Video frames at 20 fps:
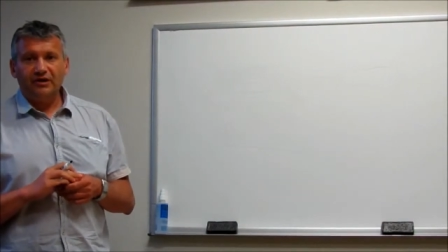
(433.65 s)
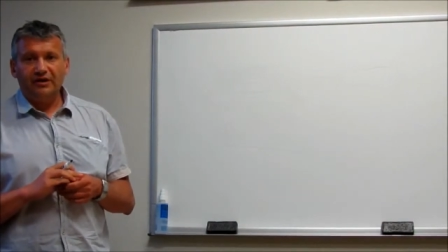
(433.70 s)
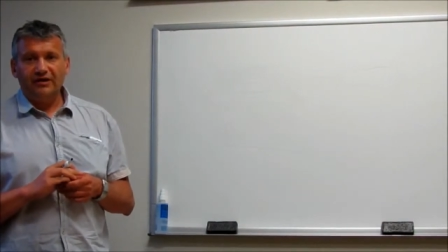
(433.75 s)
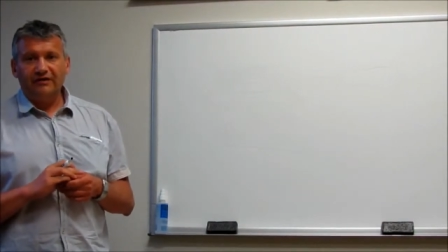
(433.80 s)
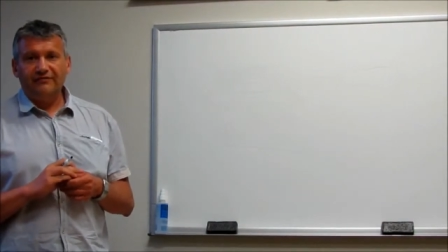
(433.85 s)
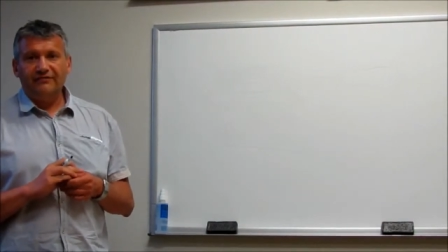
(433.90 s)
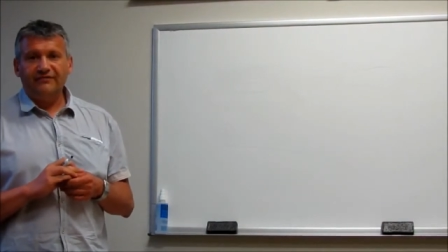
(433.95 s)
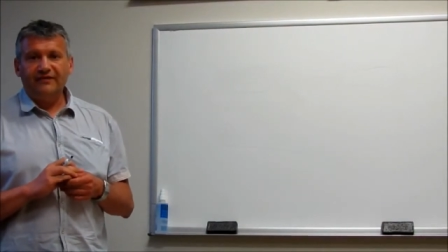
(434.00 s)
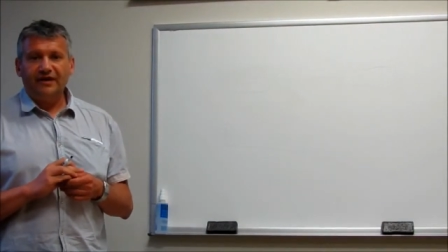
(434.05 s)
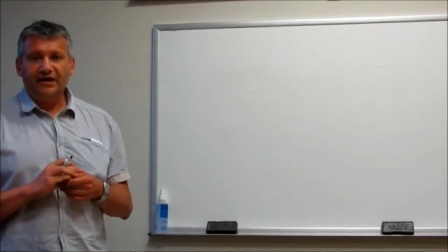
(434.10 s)

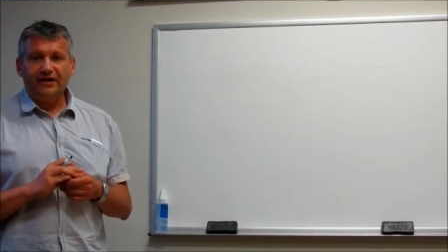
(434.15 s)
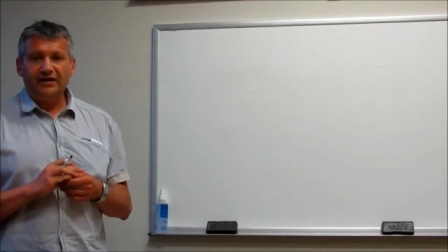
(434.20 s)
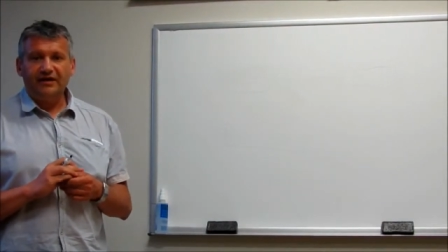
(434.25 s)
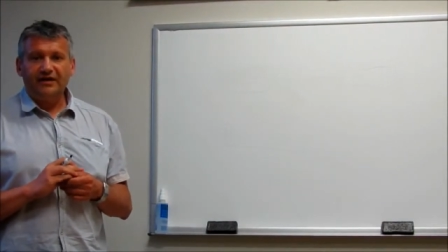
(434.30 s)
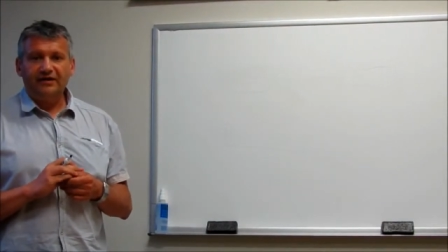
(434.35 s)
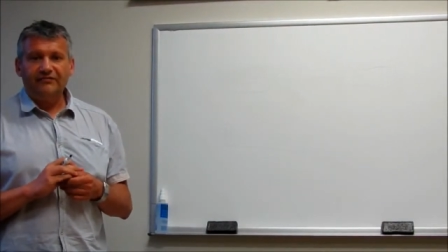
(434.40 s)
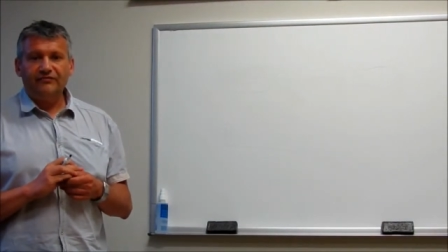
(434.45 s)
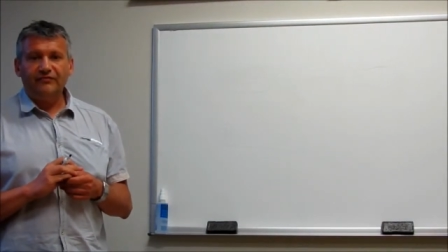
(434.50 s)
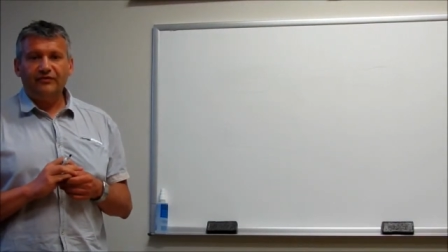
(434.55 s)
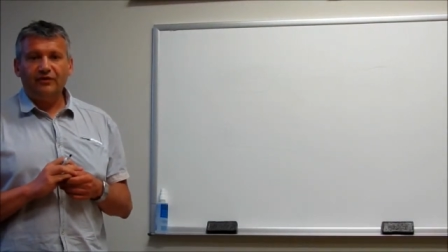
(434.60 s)

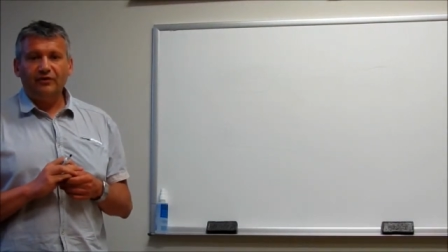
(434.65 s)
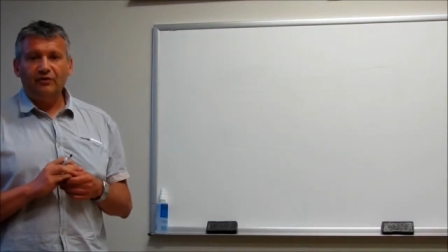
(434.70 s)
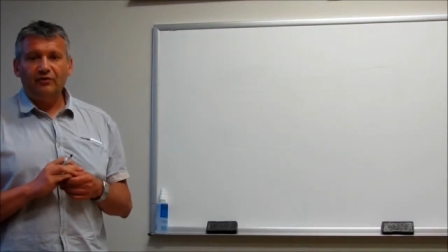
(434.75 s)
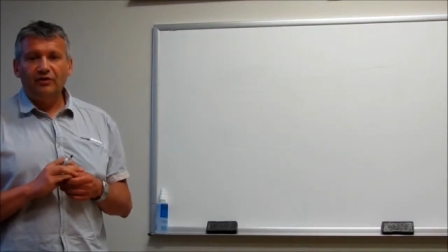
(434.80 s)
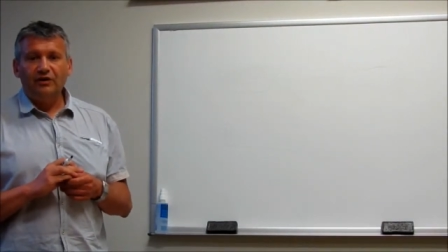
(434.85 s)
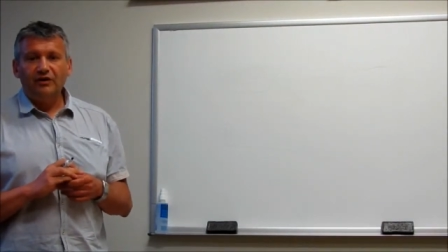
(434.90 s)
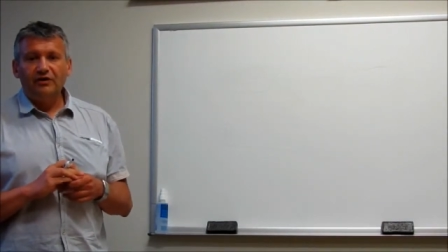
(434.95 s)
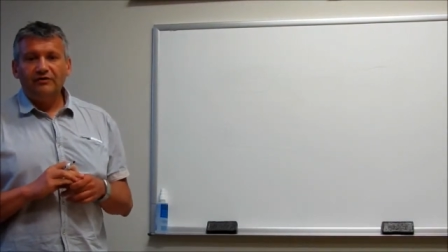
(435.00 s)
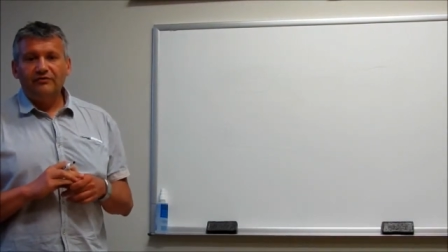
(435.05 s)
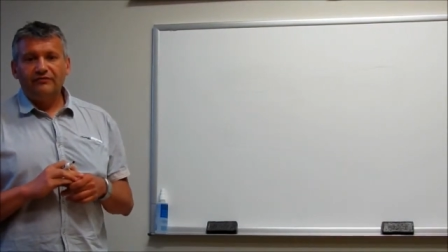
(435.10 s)

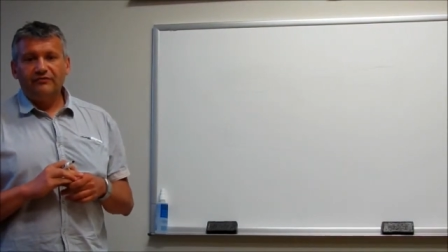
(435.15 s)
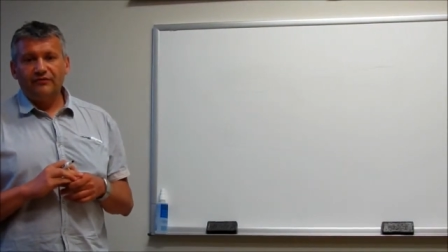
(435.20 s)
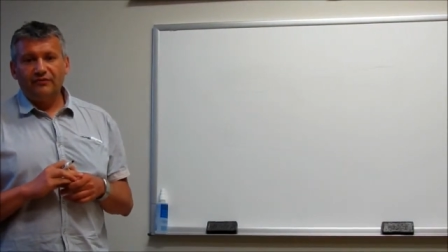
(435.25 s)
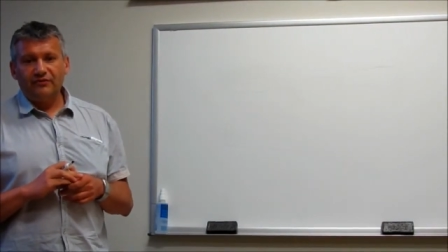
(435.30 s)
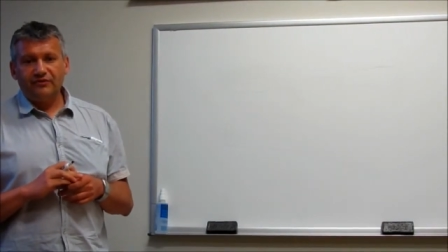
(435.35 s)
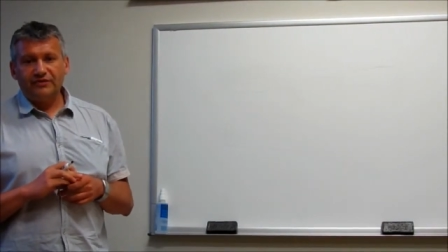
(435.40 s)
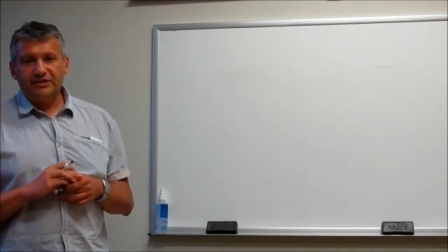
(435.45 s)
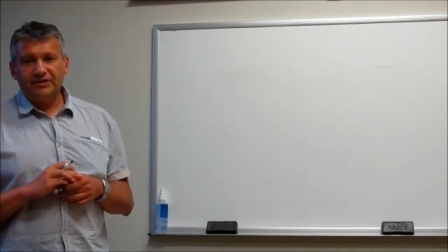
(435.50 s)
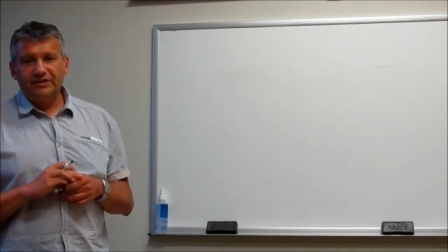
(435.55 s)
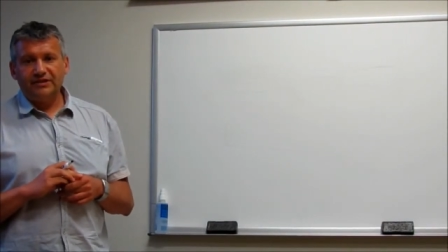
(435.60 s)
F-I-F-O,
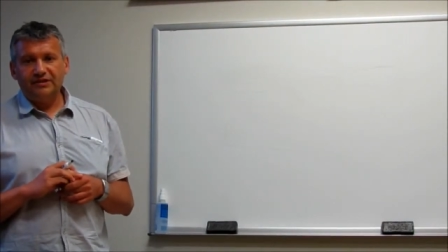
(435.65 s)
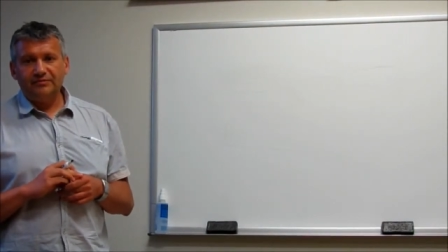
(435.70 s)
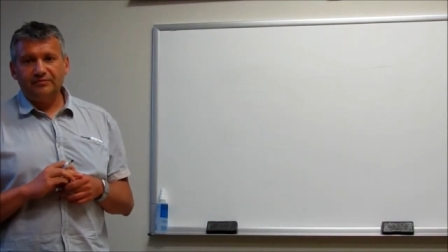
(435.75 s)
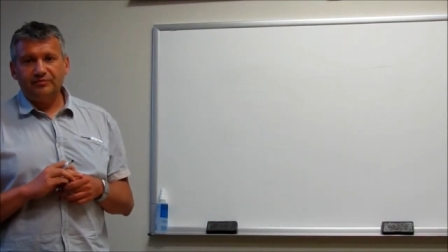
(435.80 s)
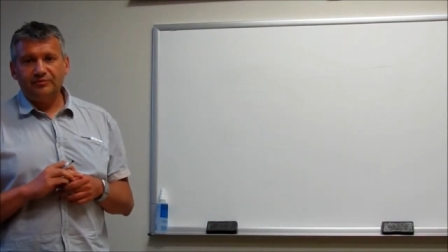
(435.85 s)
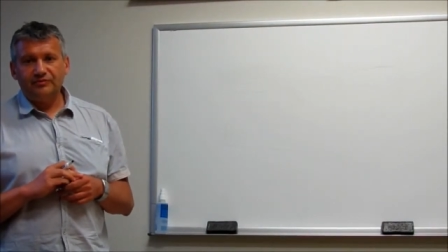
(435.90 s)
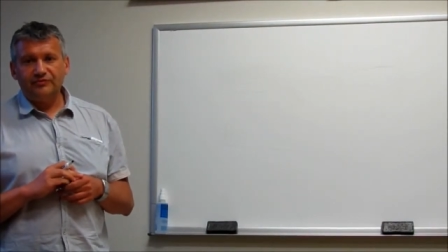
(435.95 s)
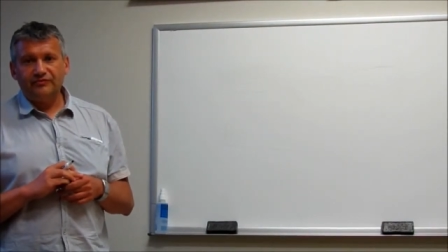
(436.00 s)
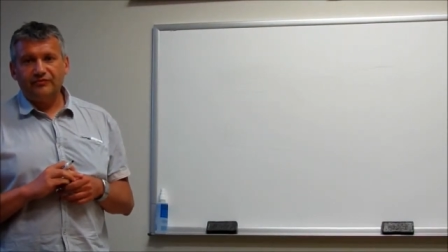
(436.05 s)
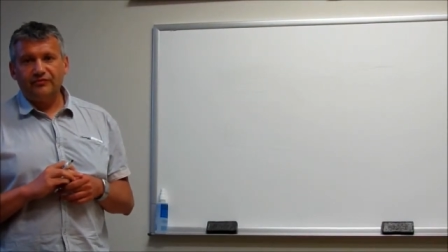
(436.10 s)
first
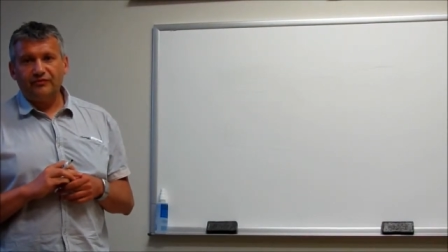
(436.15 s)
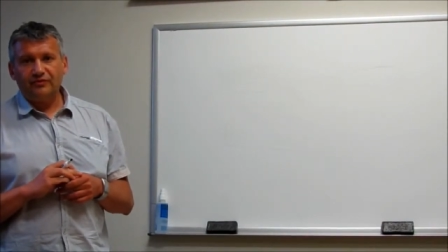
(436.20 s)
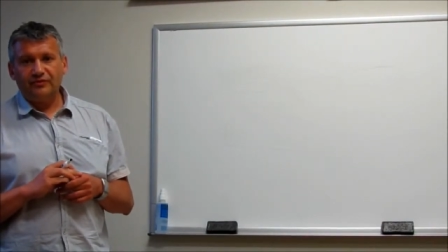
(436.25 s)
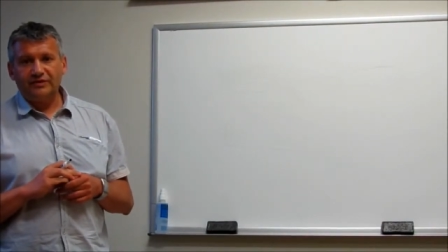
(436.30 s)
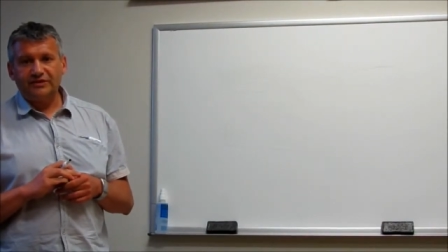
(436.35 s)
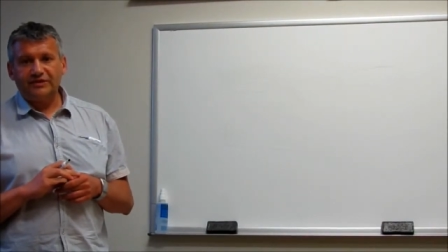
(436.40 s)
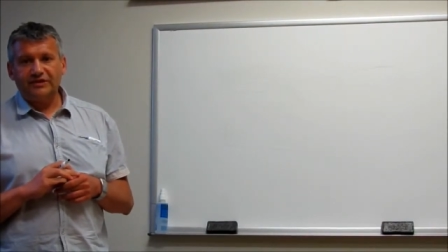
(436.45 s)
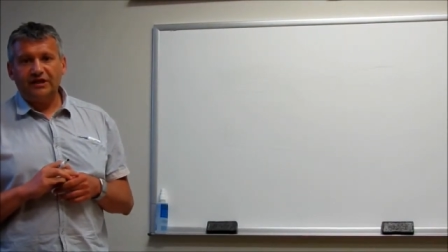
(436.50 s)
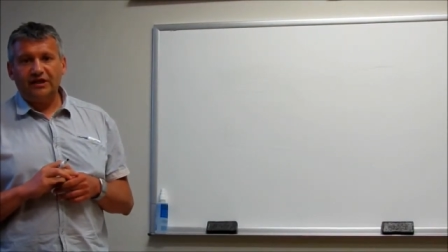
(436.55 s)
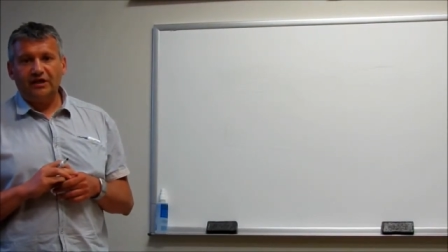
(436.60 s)
input,
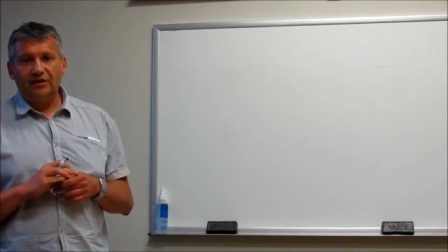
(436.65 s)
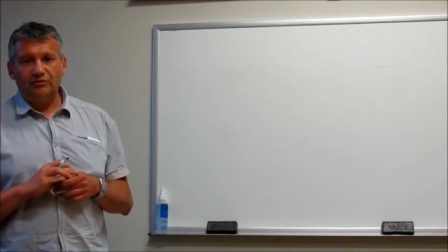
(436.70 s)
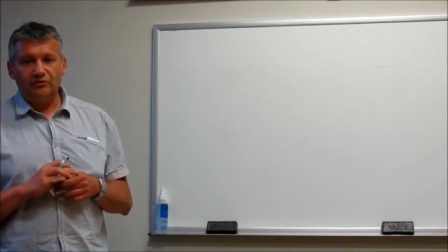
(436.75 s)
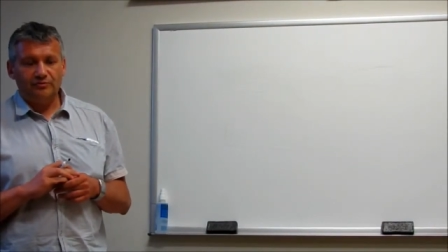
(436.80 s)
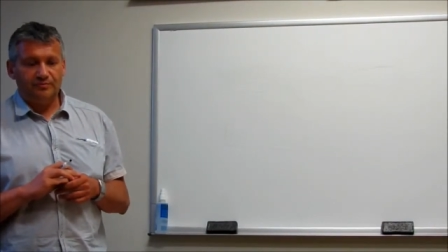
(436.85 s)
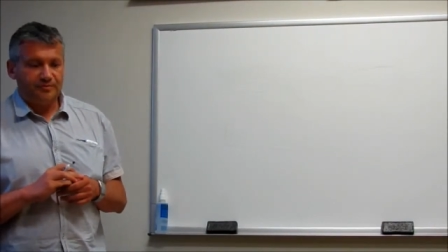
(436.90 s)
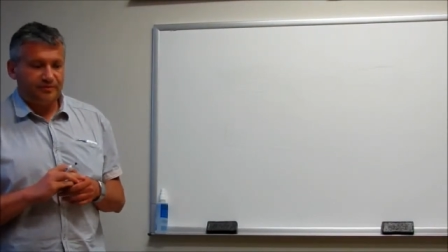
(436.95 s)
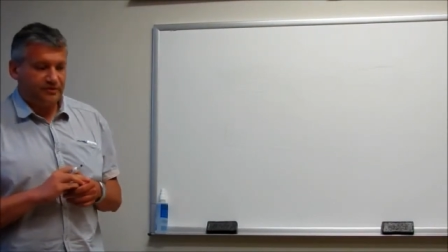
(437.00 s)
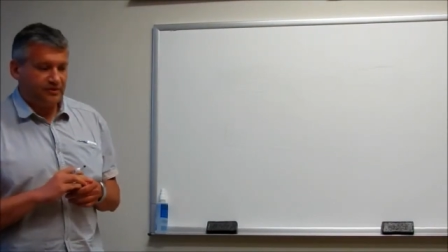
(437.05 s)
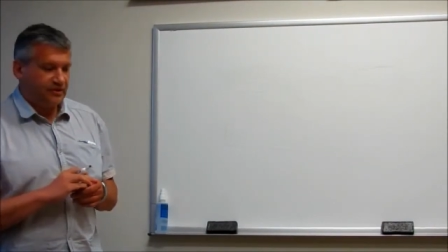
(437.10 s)
first
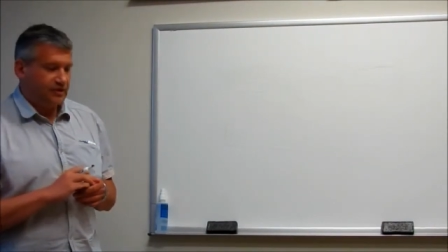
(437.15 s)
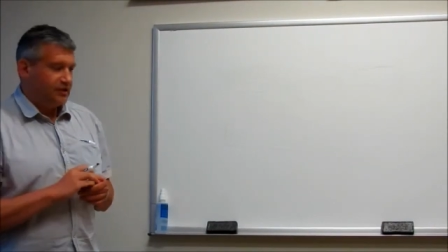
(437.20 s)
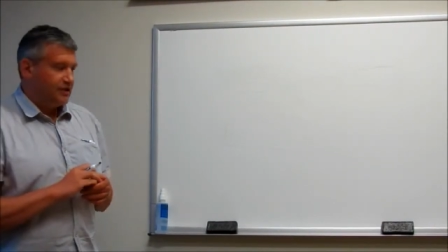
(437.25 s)
output.